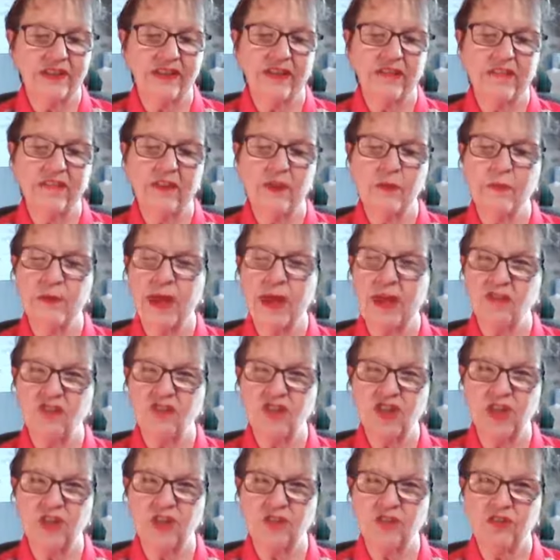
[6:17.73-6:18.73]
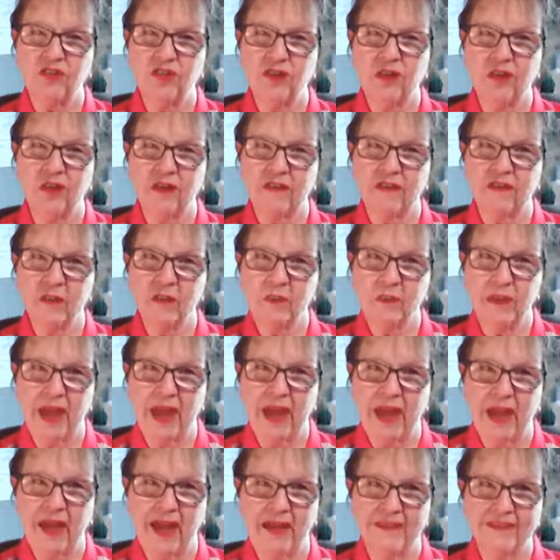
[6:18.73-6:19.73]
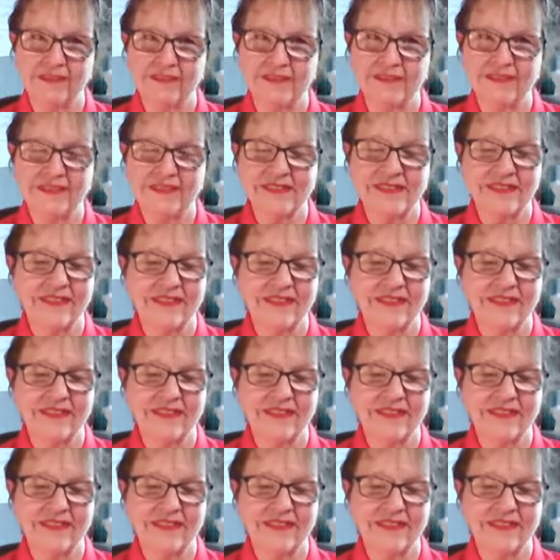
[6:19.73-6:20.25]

is the imagination of the past,